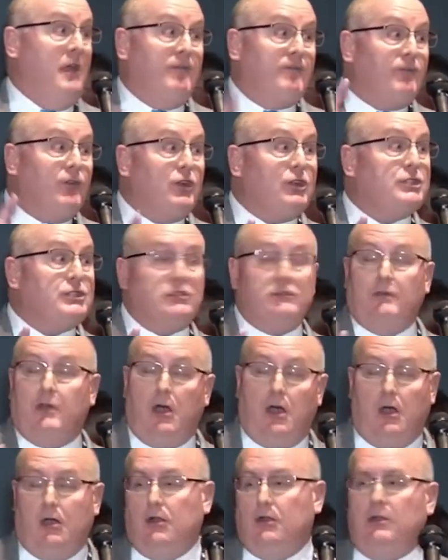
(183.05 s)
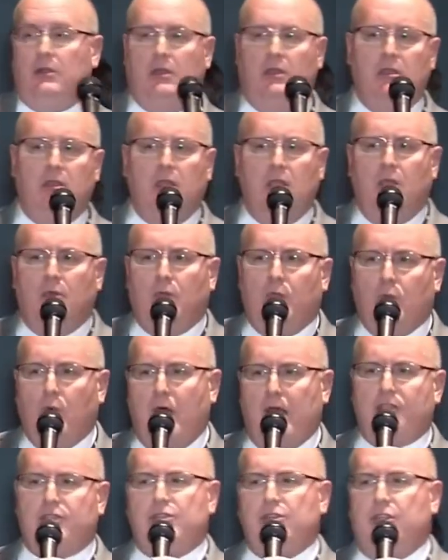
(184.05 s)
First of all, we
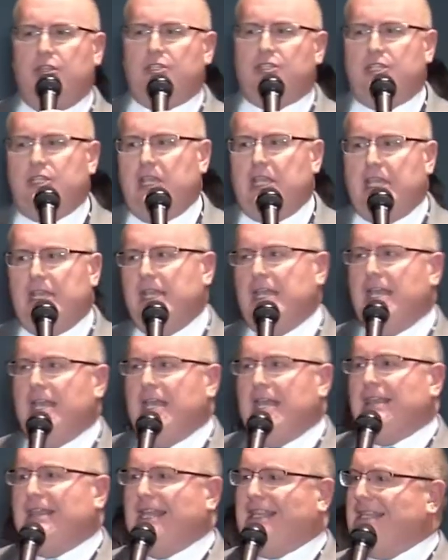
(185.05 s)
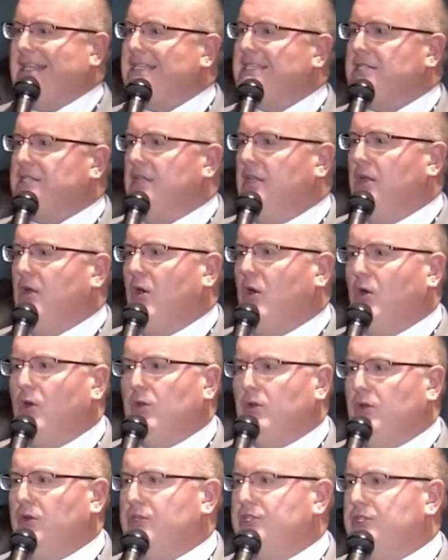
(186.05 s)
want you to see that this
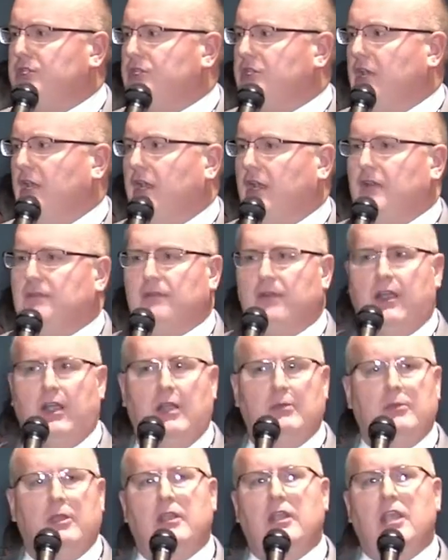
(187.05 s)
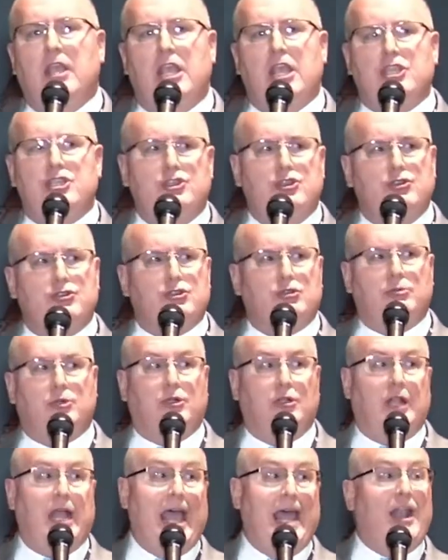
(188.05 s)
WholeEarth synthetic environment is
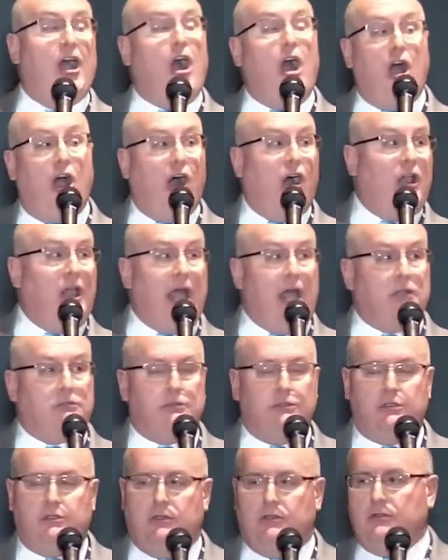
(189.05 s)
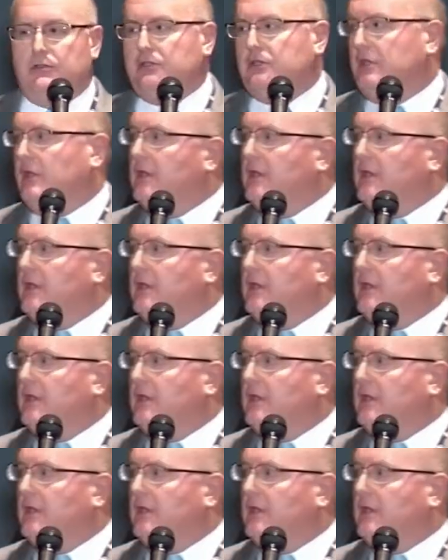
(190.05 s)
usable at all altitudes.